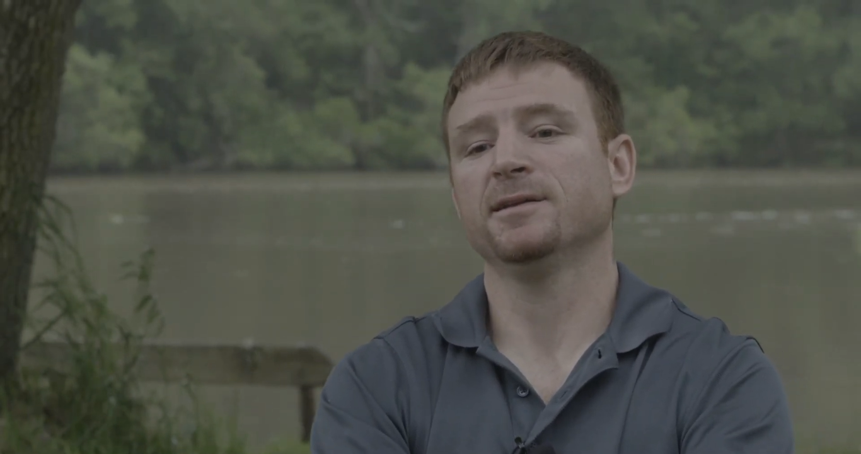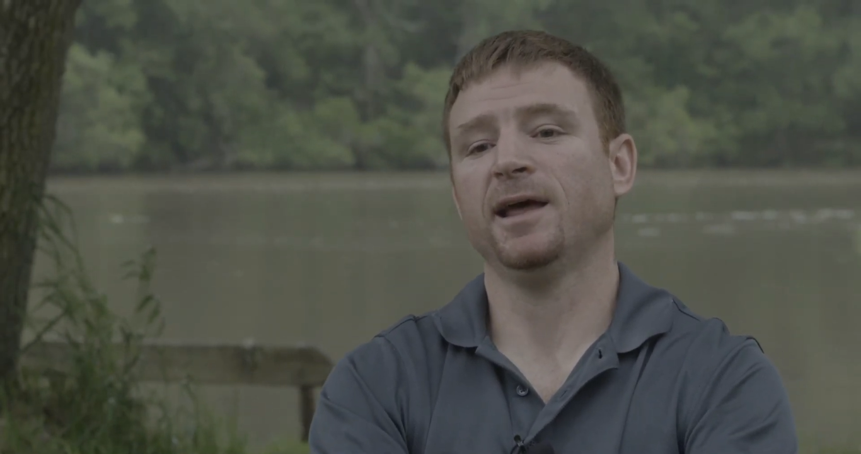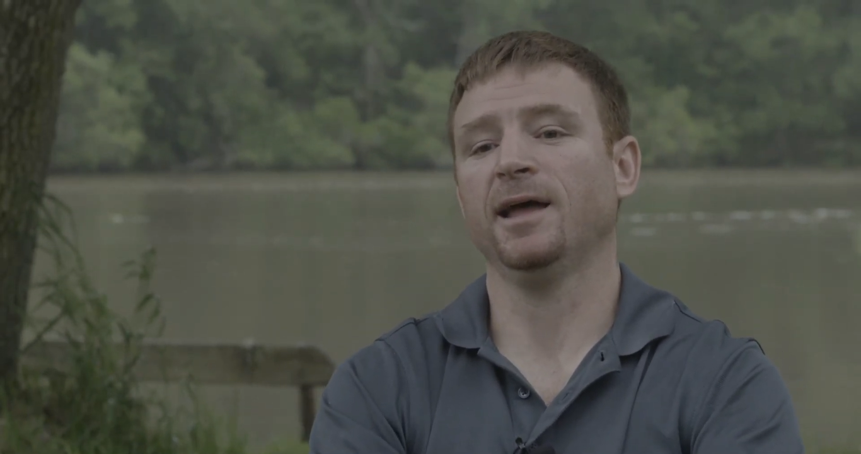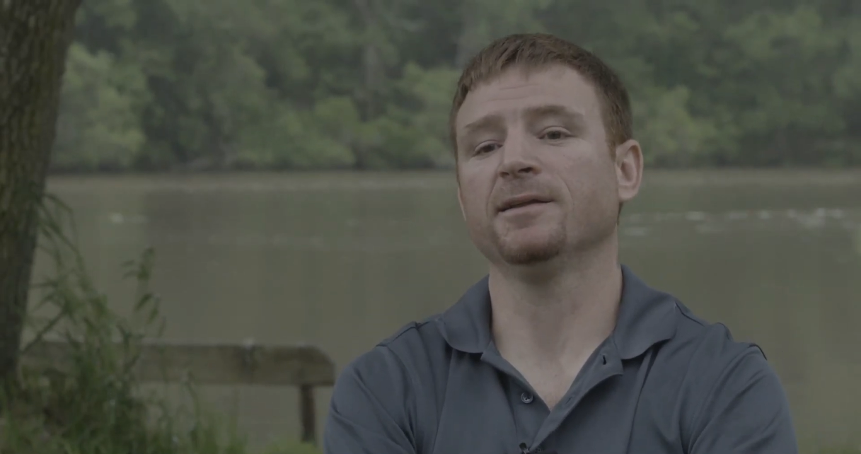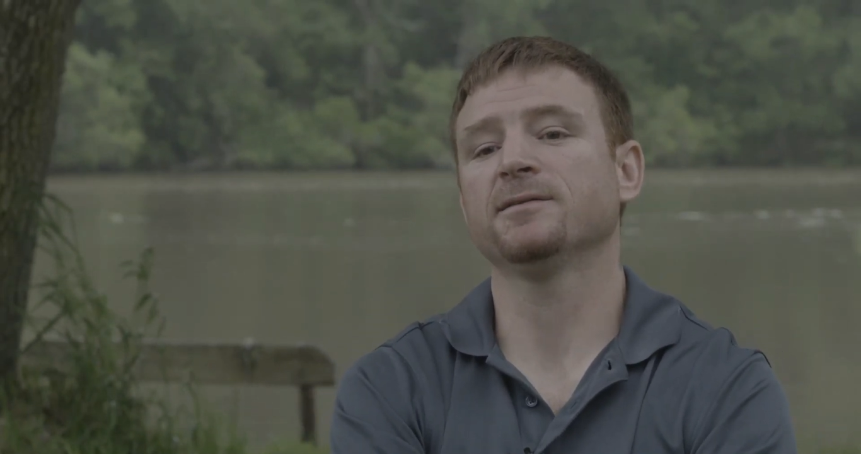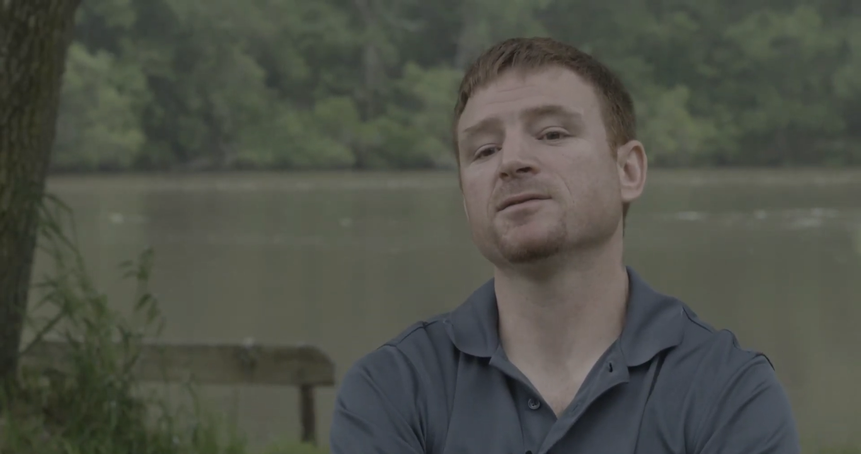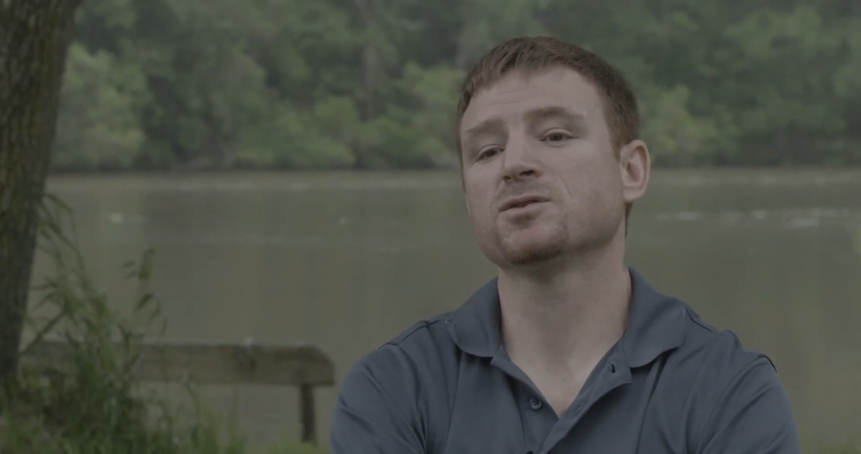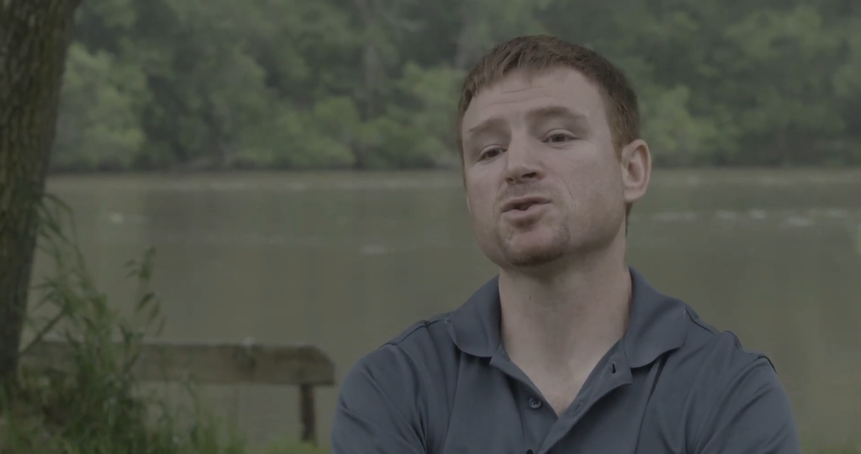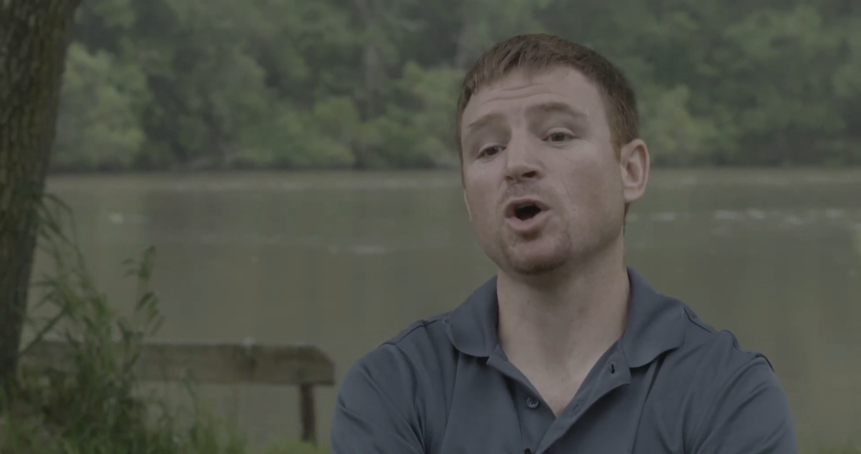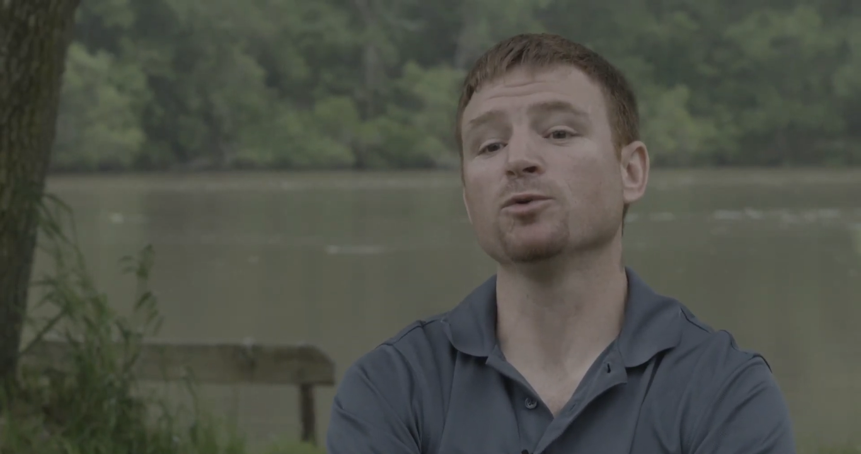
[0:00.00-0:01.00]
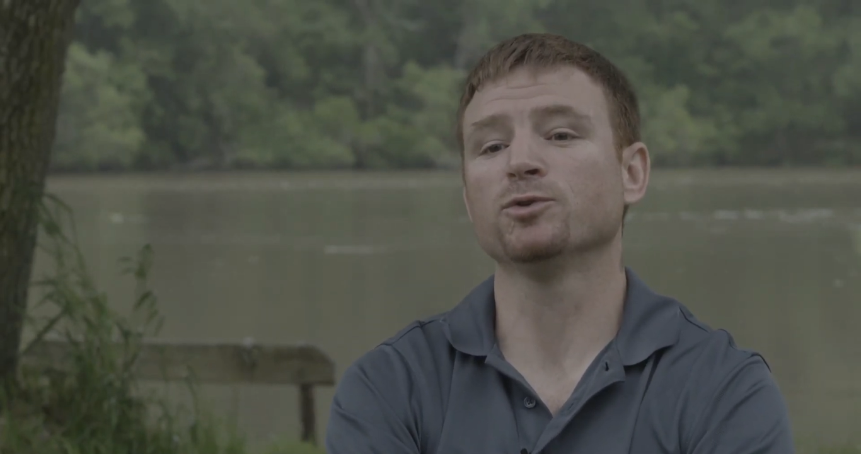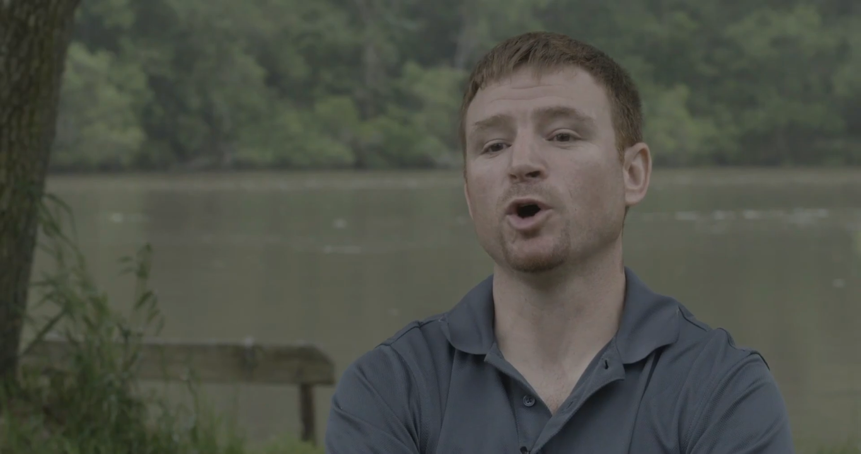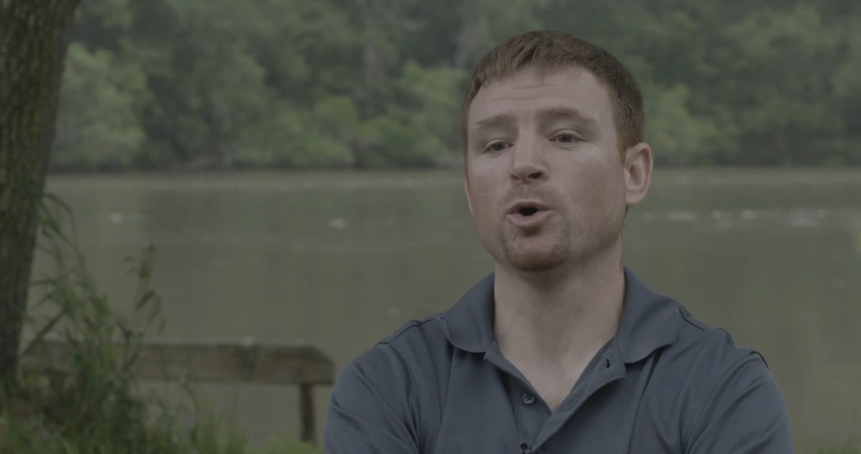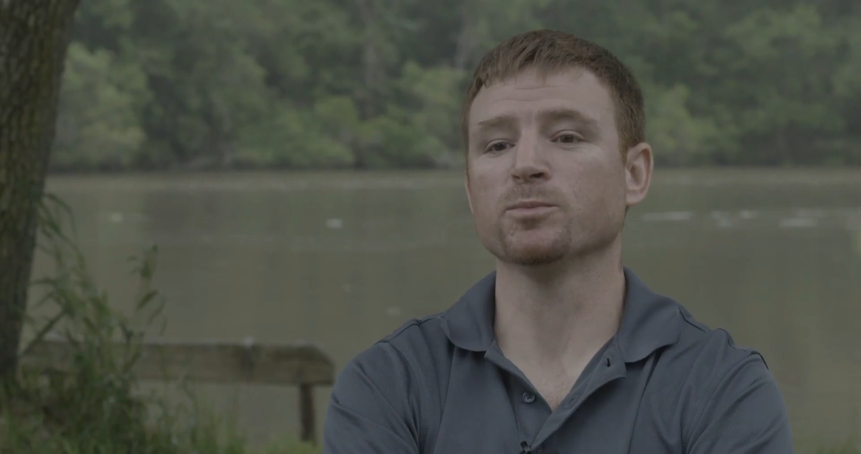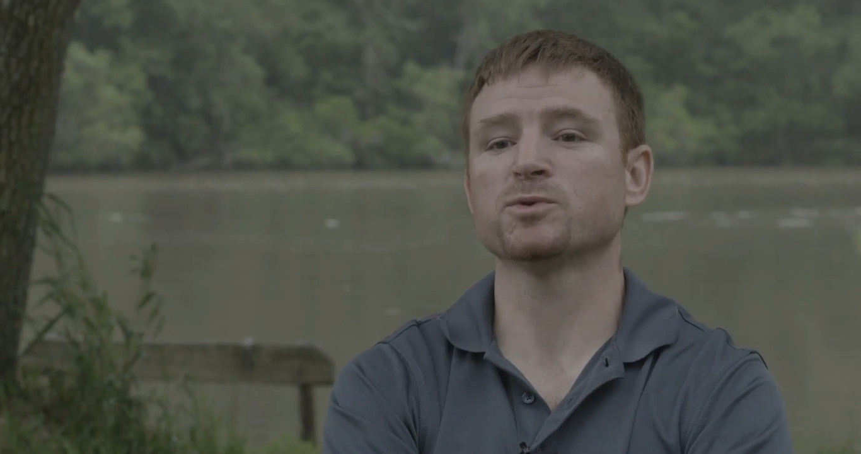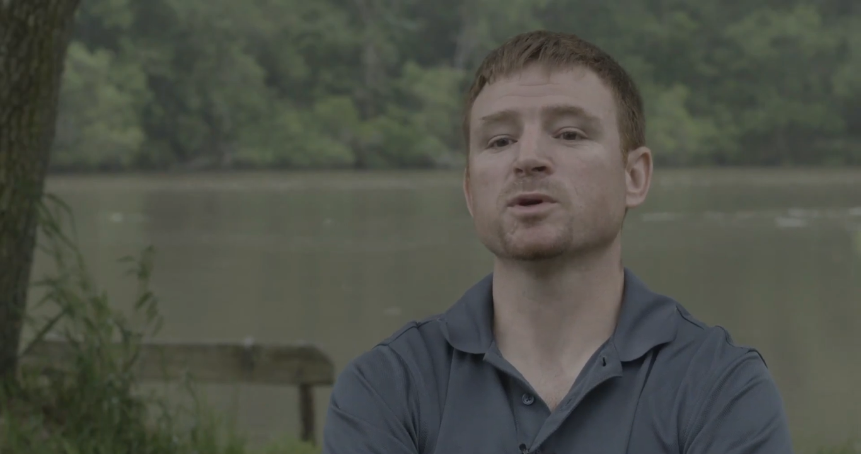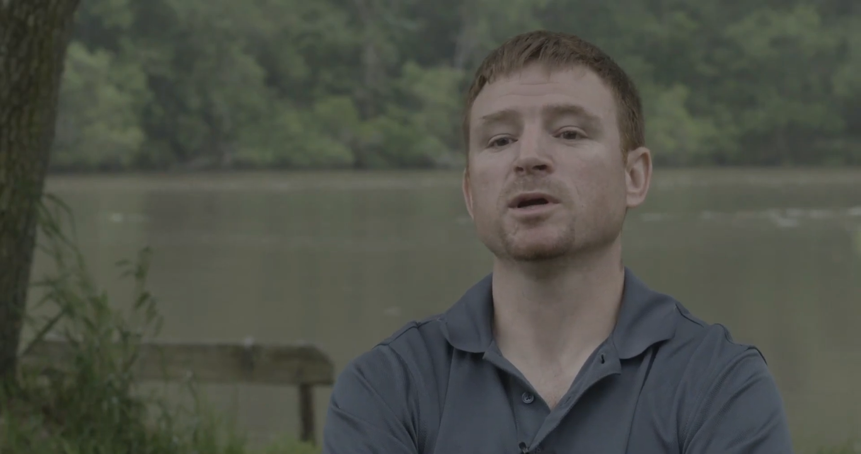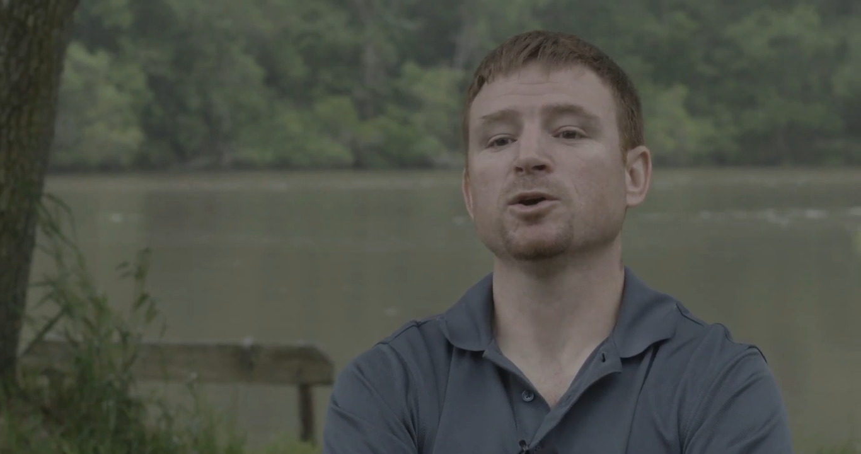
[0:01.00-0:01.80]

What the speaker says: that salt domes